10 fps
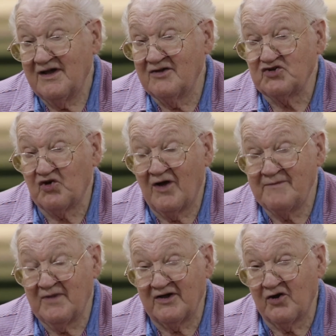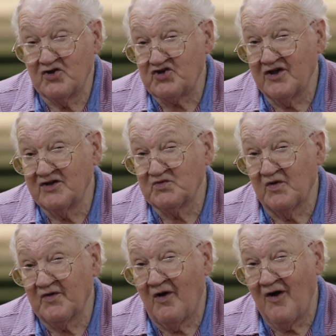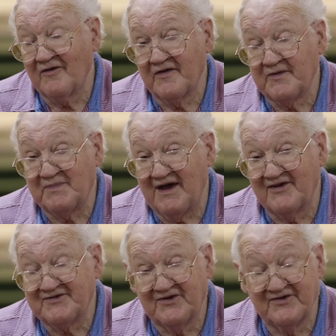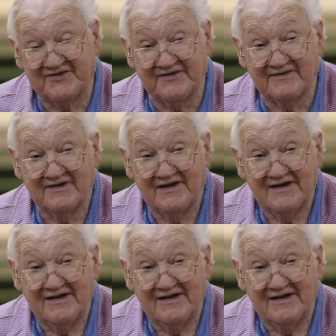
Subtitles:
enjoyed my interchange with all of the pastors, and